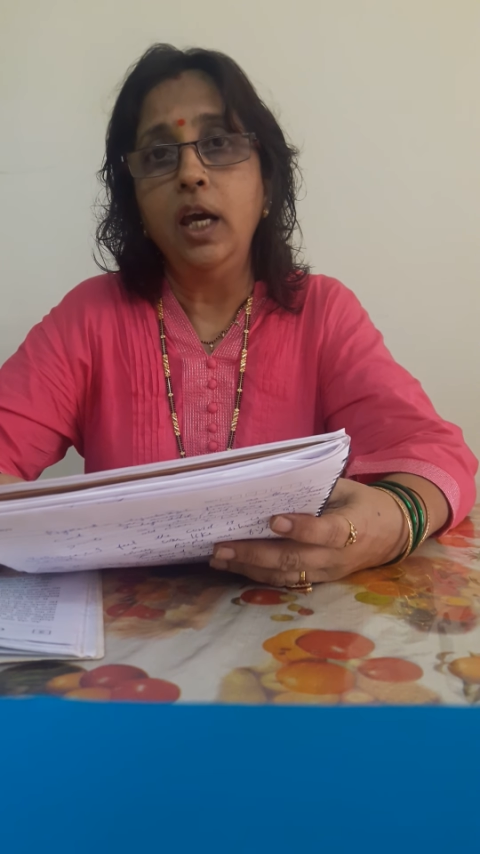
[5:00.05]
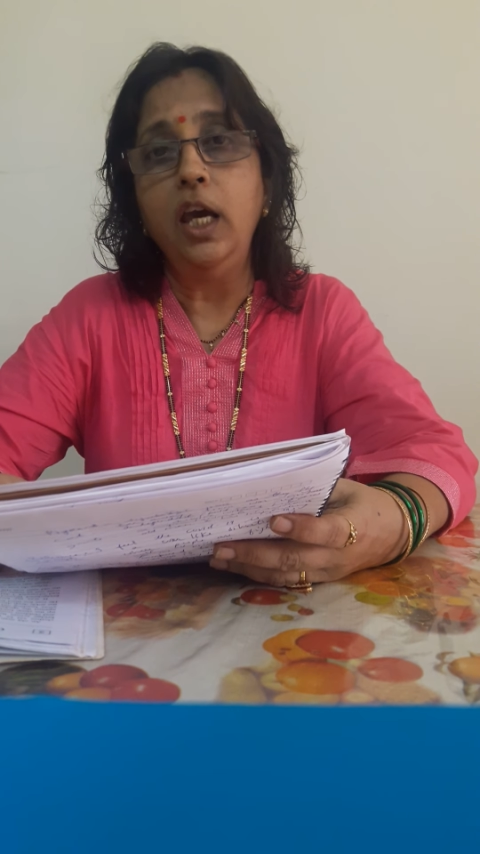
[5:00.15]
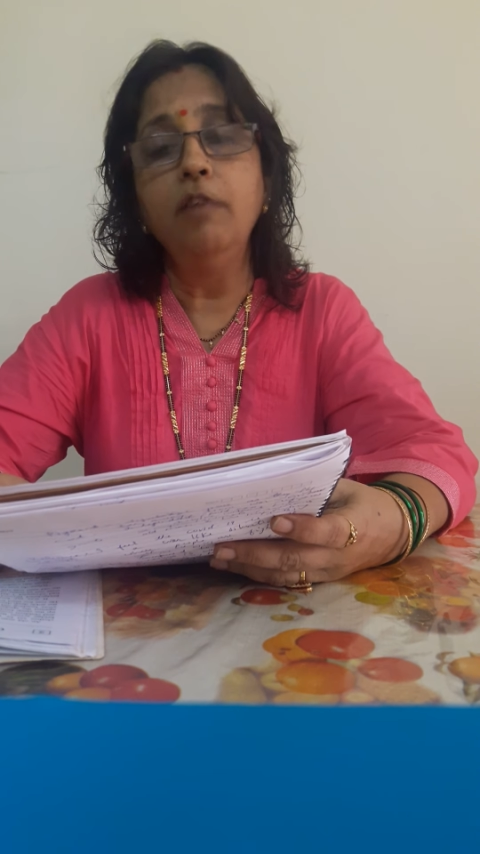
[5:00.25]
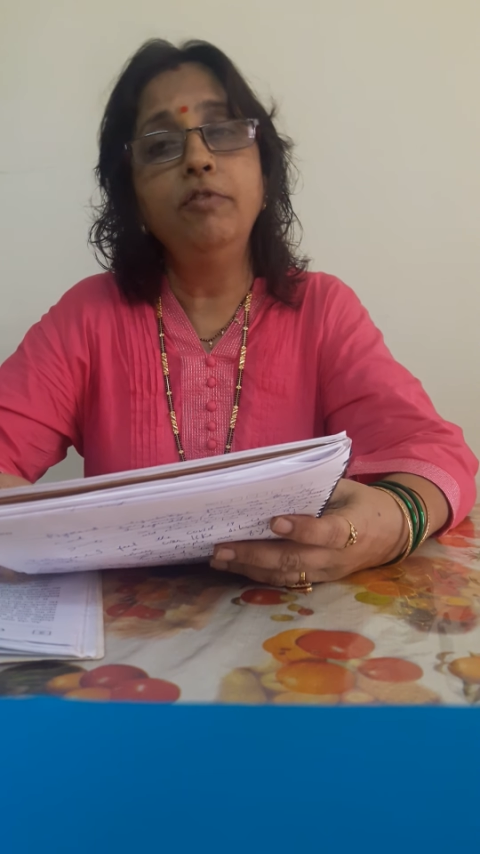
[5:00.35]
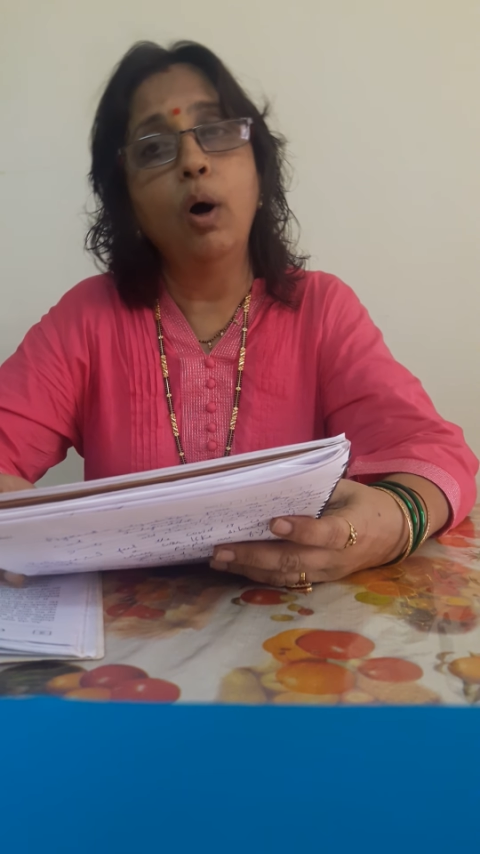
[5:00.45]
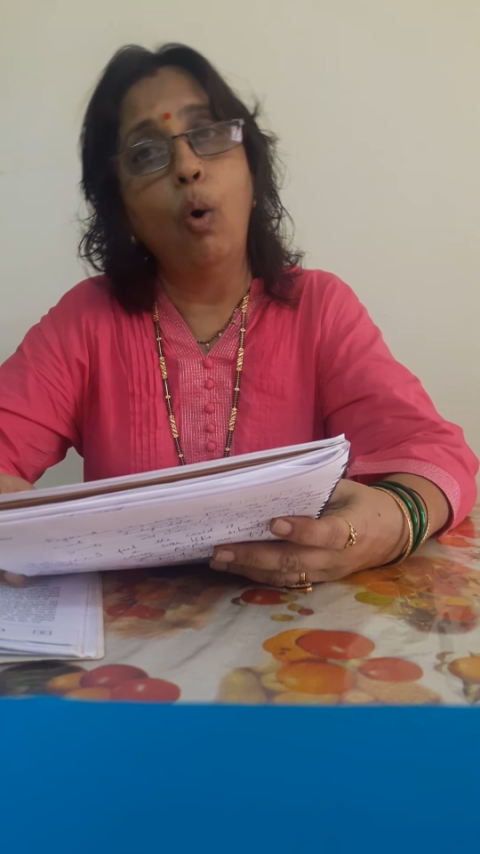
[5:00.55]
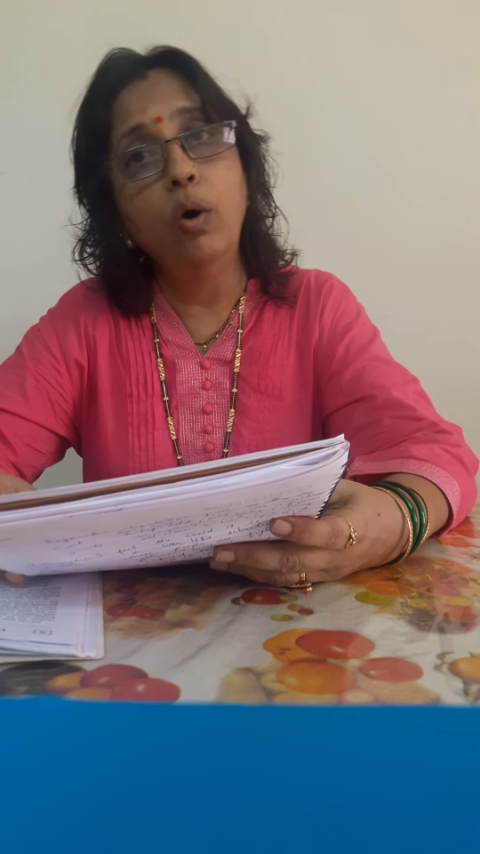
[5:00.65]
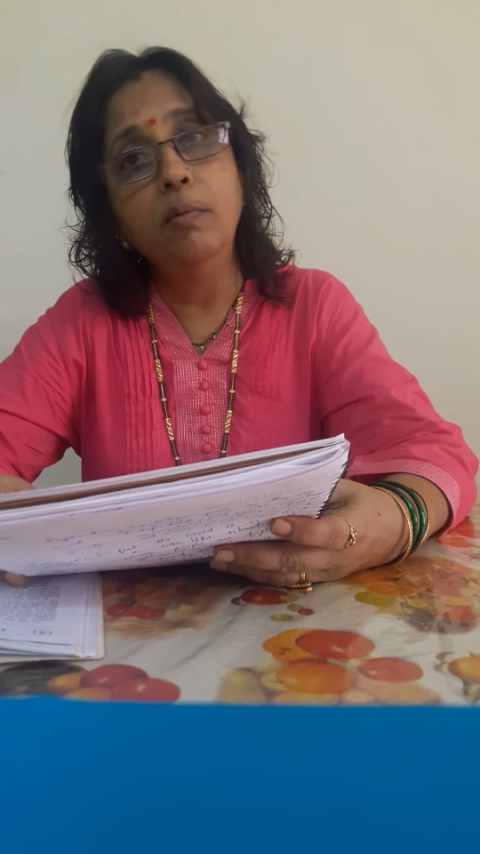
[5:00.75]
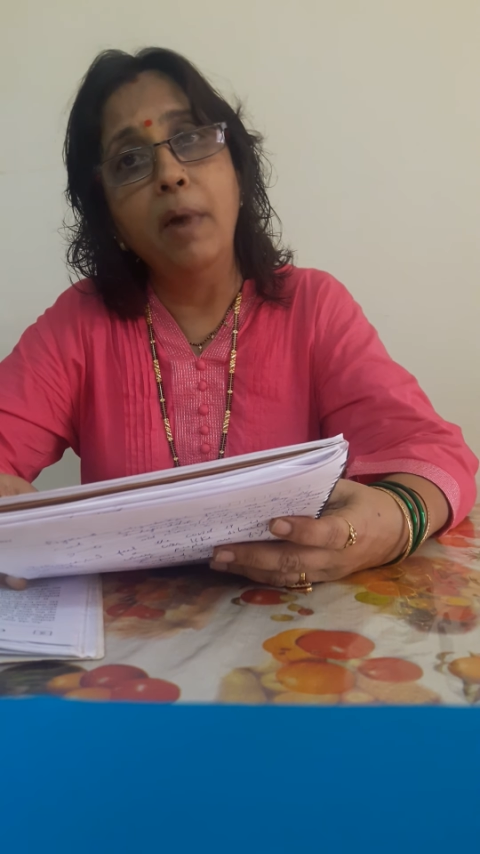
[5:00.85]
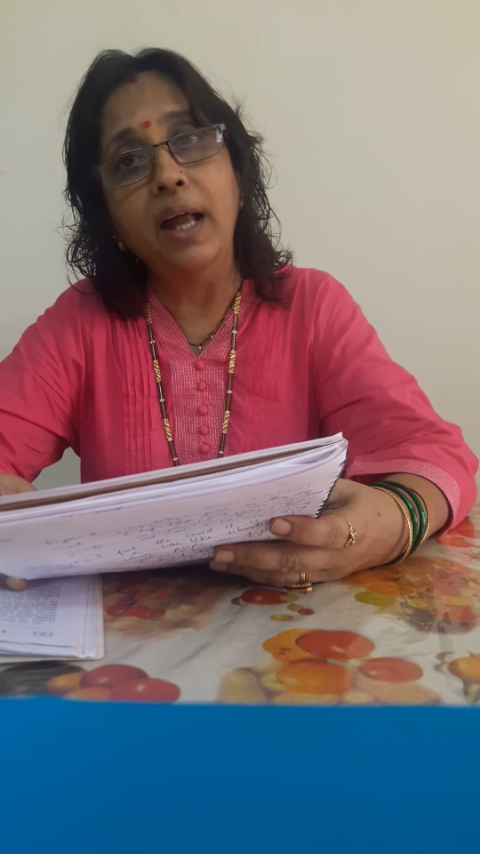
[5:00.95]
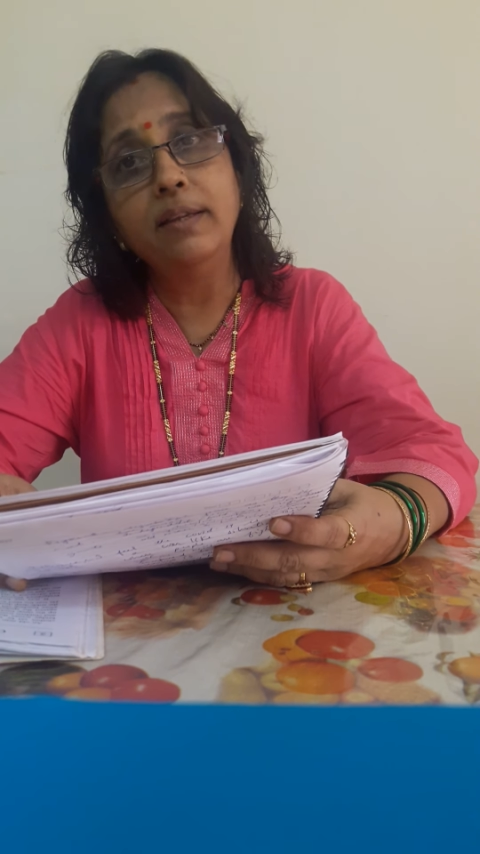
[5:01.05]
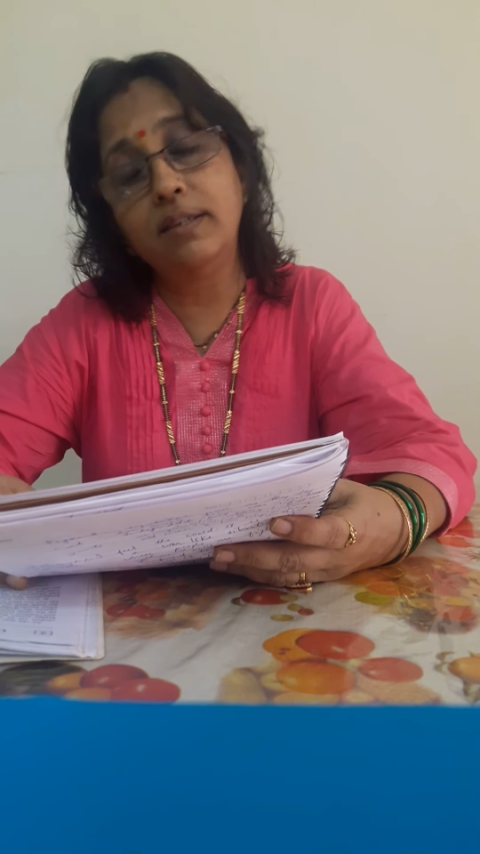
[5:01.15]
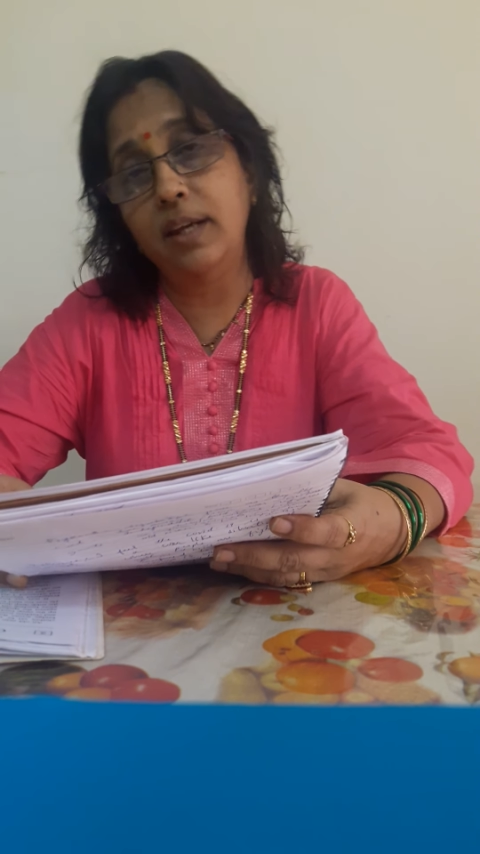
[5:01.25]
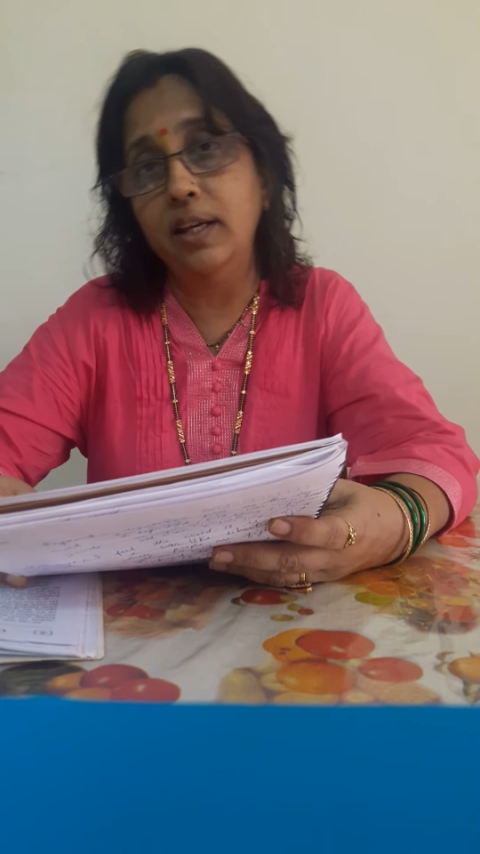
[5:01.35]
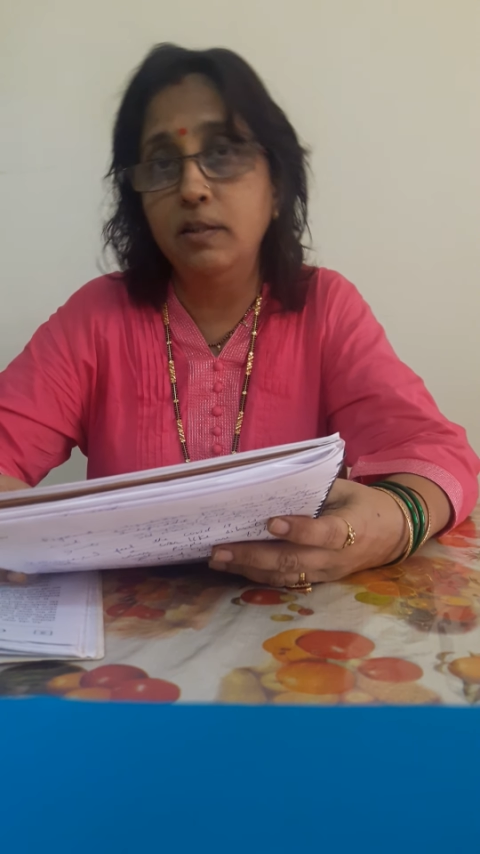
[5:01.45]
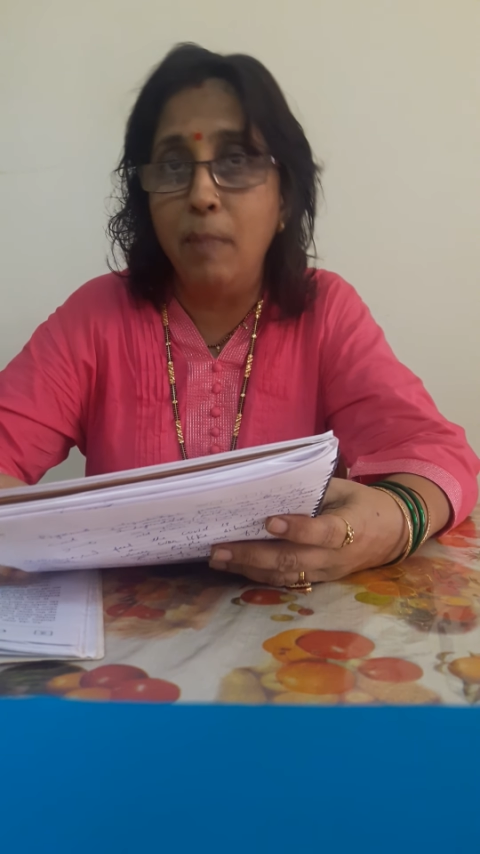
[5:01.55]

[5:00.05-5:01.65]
if the old man stays